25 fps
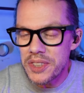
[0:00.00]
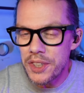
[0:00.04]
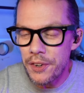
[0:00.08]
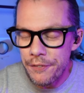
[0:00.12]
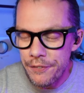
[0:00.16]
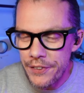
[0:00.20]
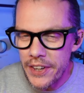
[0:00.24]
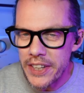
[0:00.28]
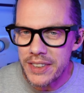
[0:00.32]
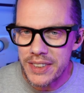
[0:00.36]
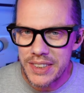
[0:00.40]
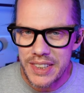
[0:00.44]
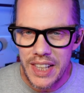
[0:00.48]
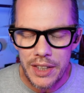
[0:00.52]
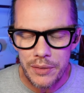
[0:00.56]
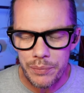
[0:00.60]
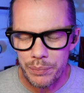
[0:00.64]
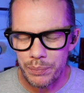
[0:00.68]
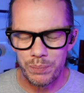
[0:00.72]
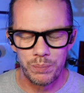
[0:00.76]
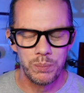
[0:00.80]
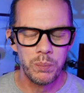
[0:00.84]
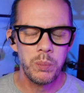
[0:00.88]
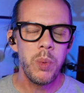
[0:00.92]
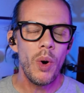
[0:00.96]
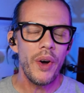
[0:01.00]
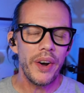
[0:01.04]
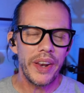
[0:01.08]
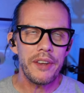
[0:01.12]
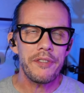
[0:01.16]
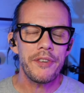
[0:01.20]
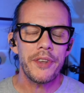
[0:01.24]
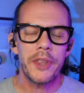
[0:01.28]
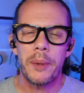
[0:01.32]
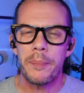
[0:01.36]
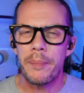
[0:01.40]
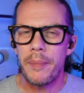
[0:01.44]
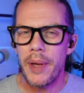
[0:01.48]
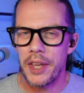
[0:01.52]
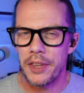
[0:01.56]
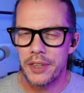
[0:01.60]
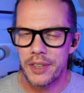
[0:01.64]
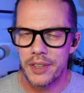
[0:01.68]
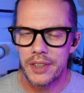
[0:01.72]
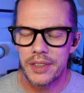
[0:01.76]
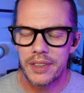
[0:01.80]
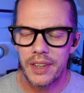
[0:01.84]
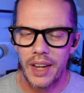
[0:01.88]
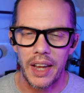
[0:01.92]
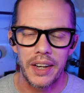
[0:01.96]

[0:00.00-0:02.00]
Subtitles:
to fix it, whatever the method,